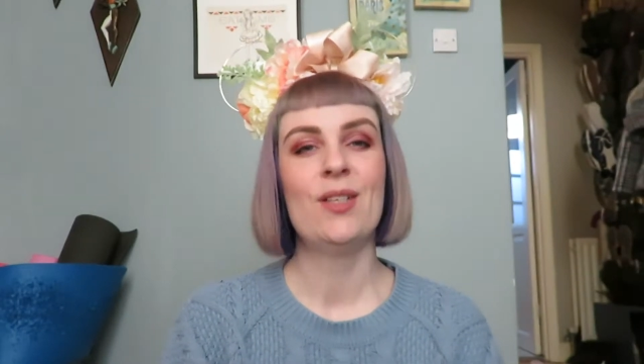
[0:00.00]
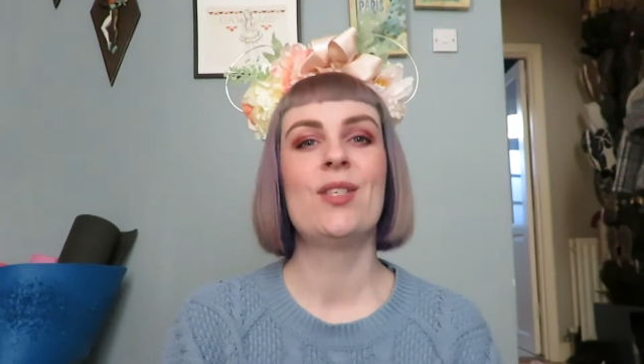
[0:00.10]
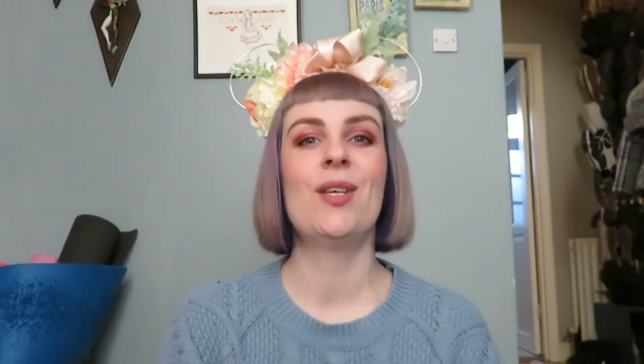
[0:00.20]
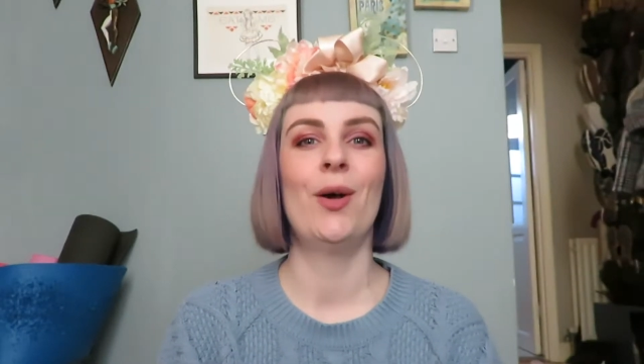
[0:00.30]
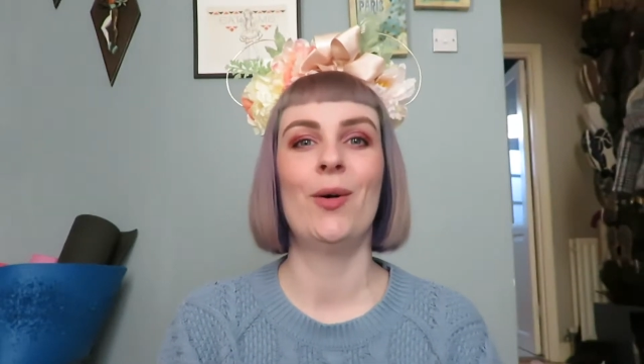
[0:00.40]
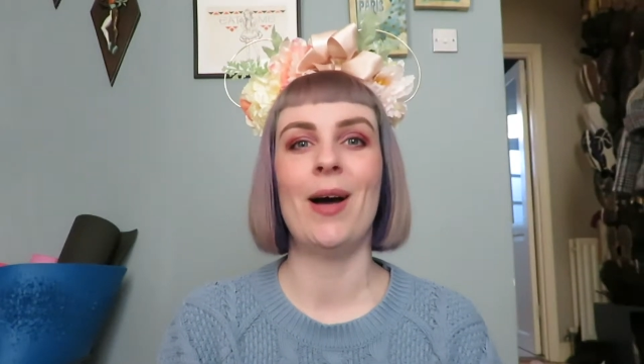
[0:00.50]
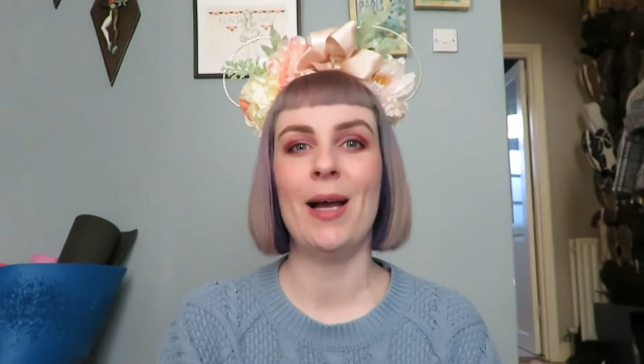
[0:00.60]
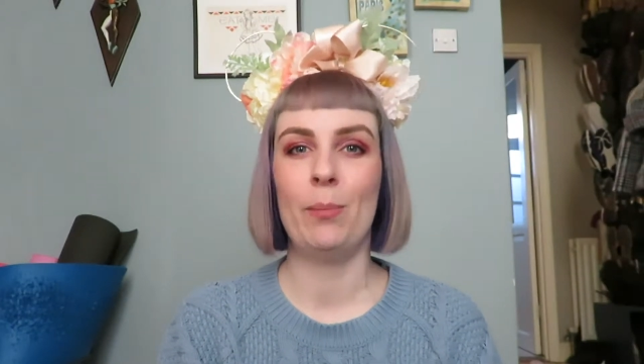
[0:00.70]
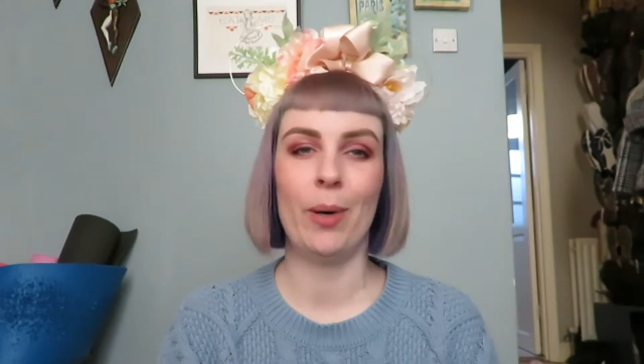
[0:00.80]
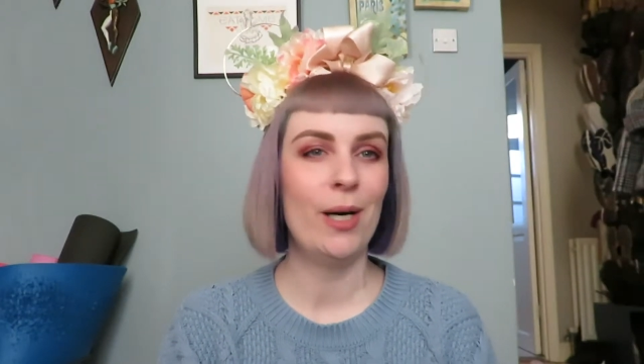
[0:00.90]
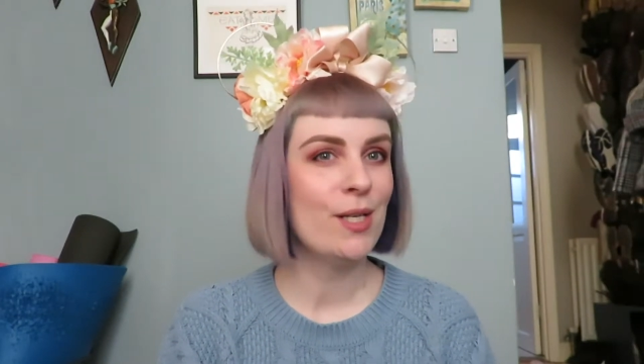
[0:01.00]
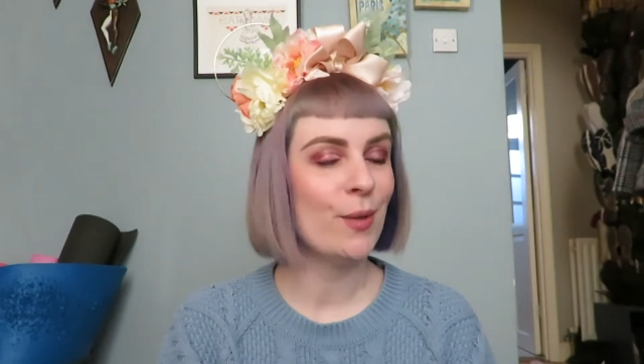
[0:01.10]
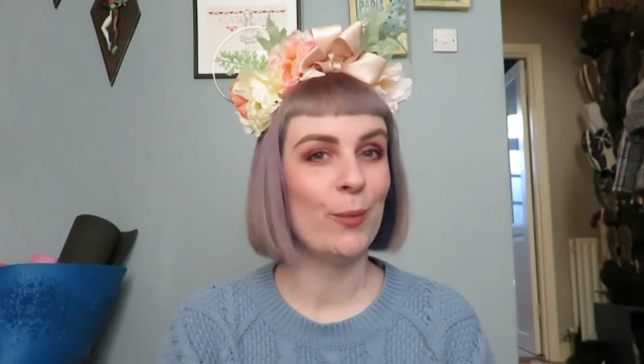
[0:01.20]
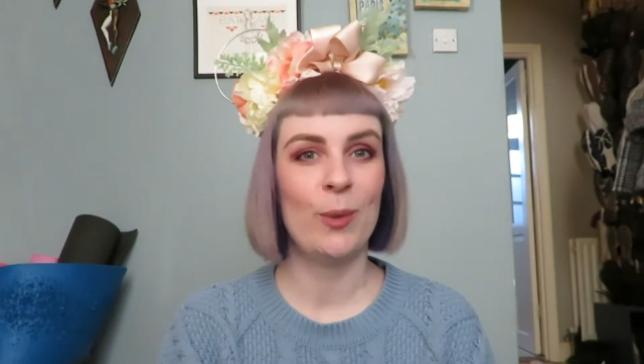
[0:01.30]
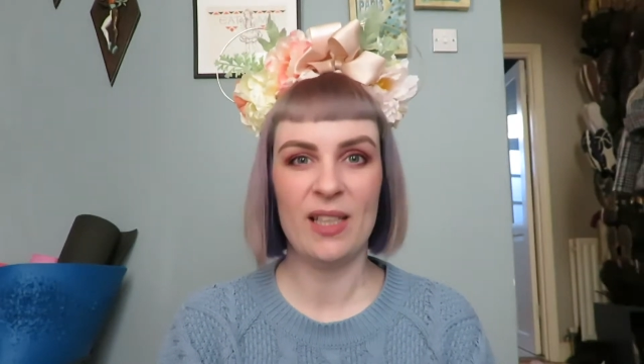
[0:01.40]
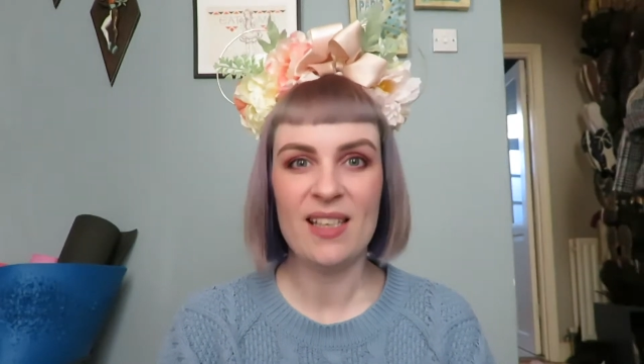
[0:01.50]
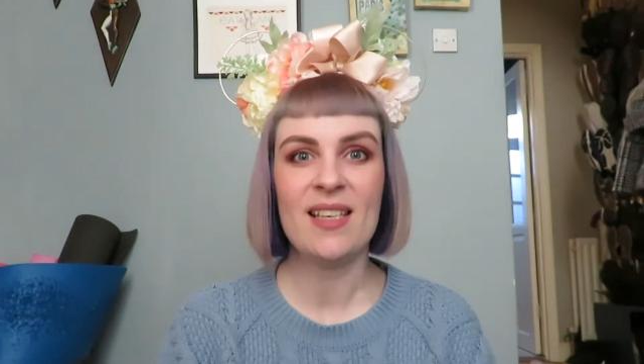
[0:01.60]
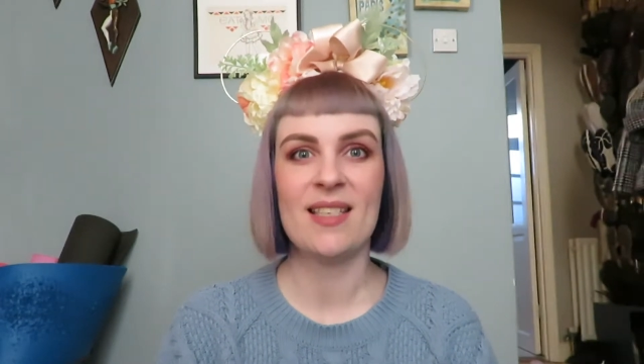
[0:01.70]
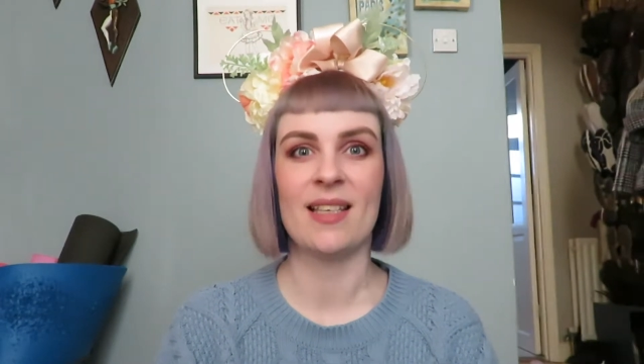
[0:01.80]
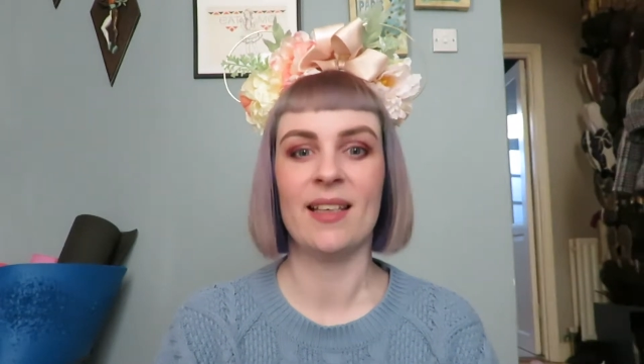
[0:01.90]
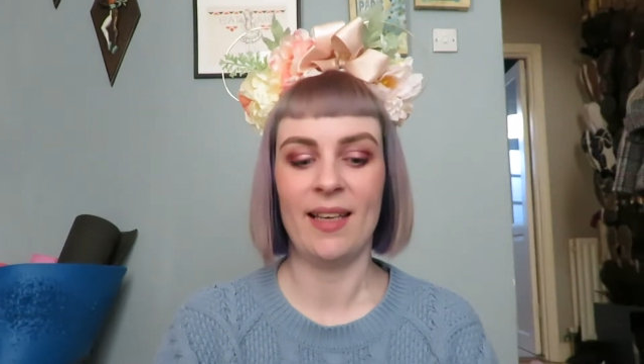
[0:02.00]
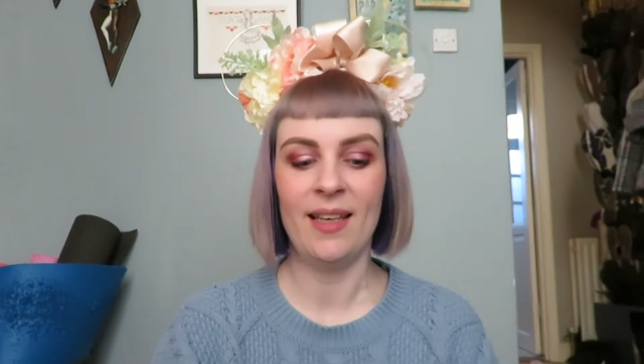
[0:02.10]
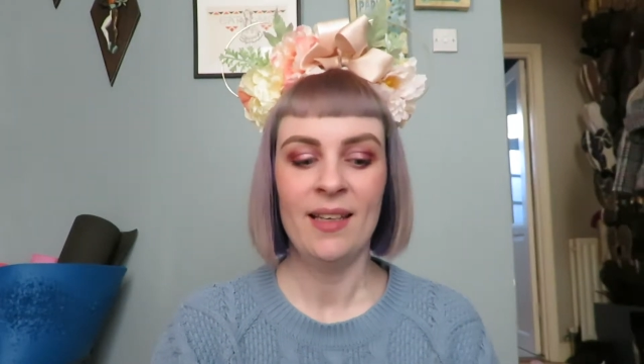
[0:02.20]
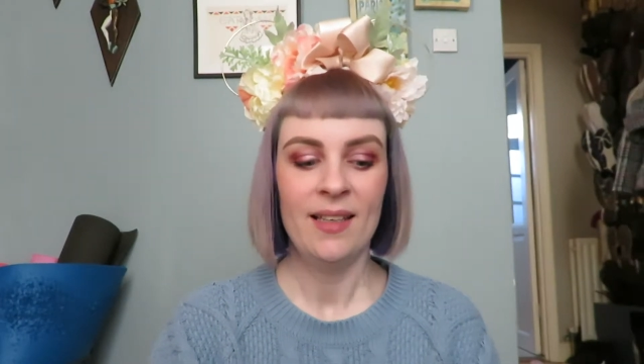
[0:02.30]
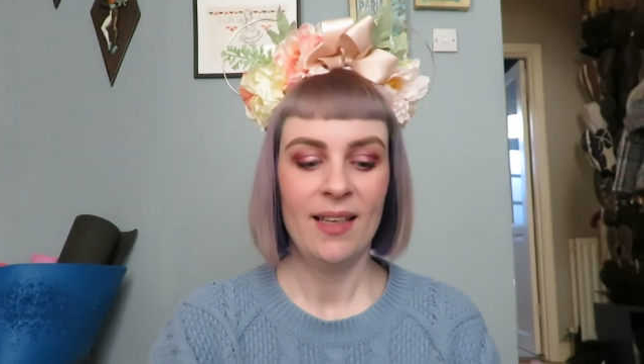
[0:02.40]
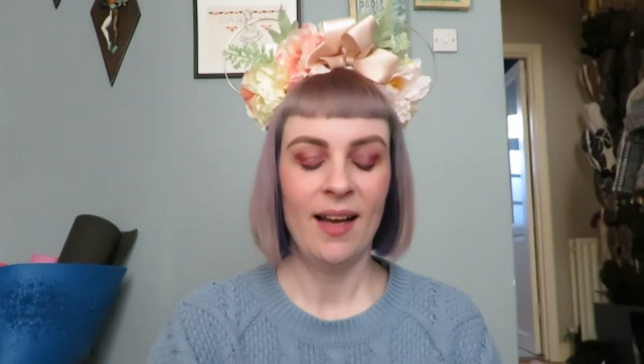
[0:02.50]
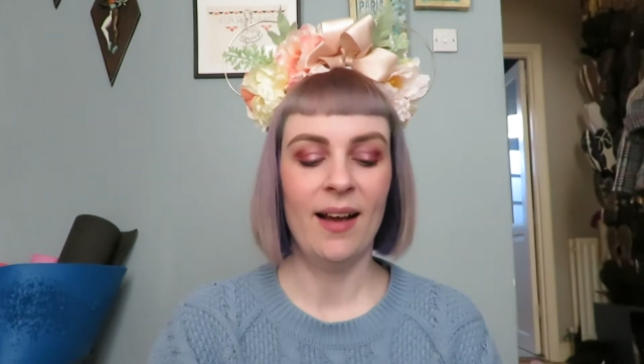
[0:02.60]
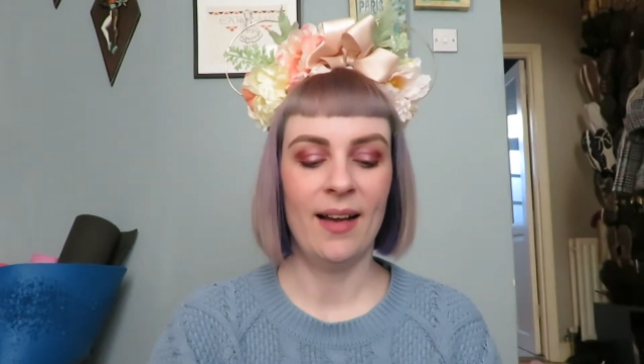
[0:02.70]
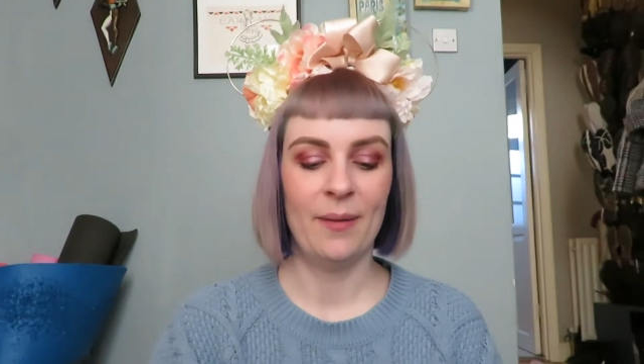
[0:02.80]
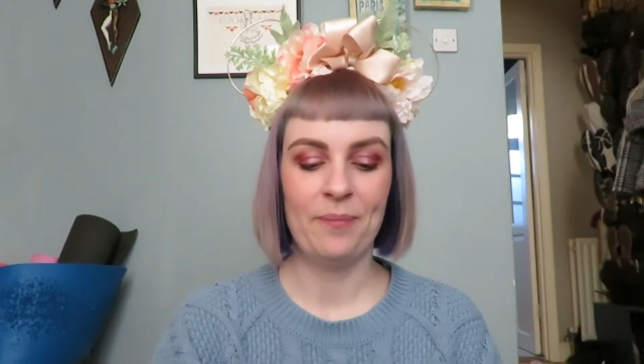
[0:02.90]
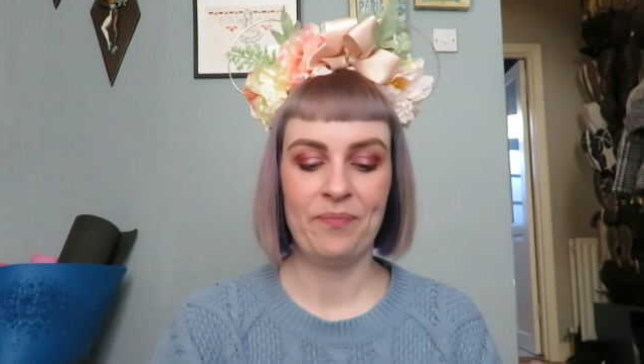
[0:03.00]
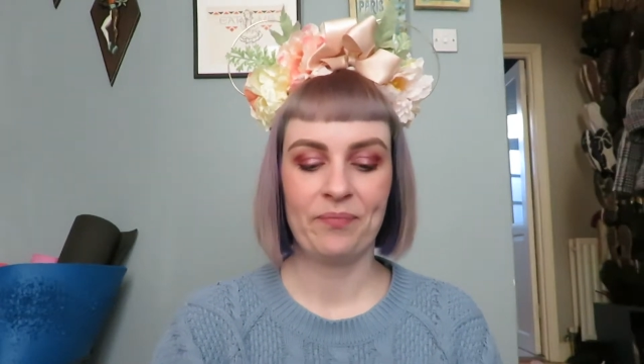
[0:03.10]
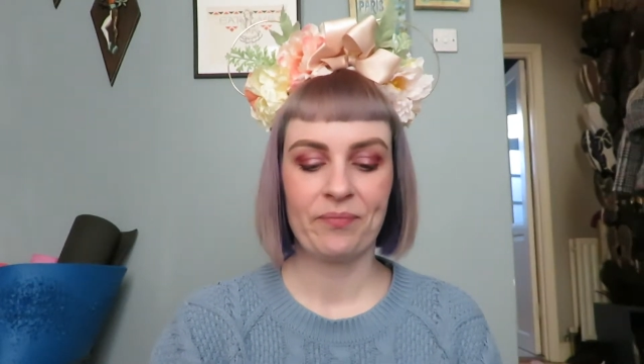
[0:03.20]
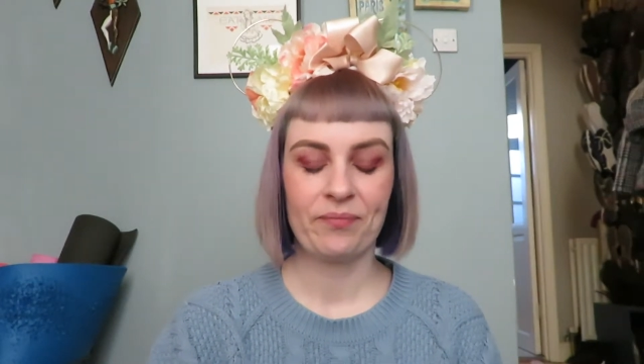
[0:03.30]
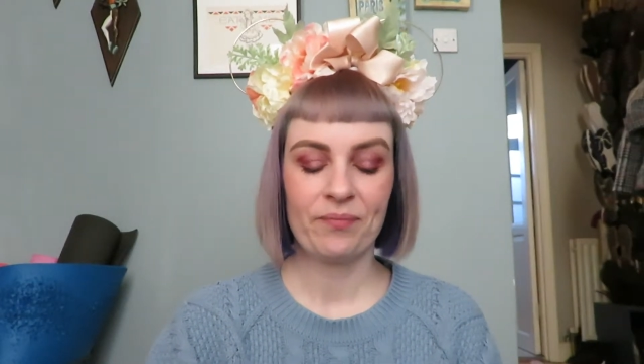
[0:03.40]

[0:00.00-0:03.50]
So I burn really easily. And